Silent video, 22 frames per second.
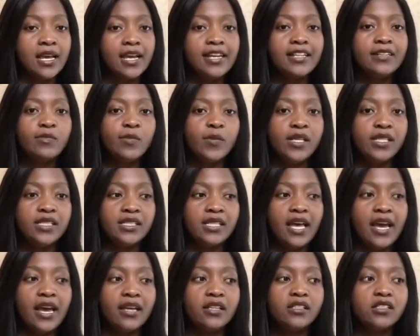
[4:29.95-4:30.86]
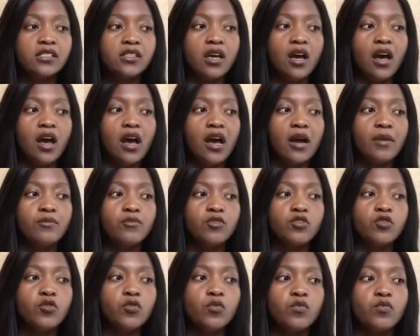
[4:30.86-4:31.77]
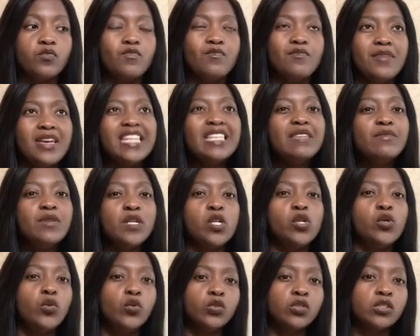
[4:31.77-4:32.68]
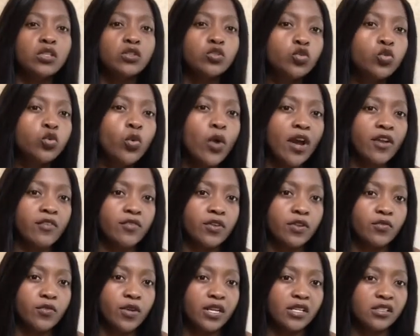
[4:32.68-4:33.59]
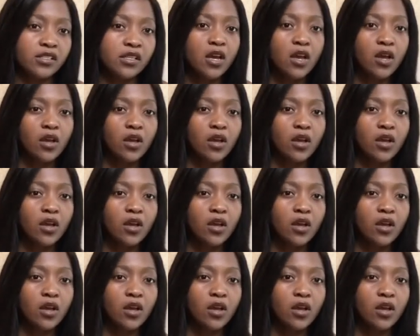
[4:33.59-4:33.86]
It means that you maybe lose 200 rand.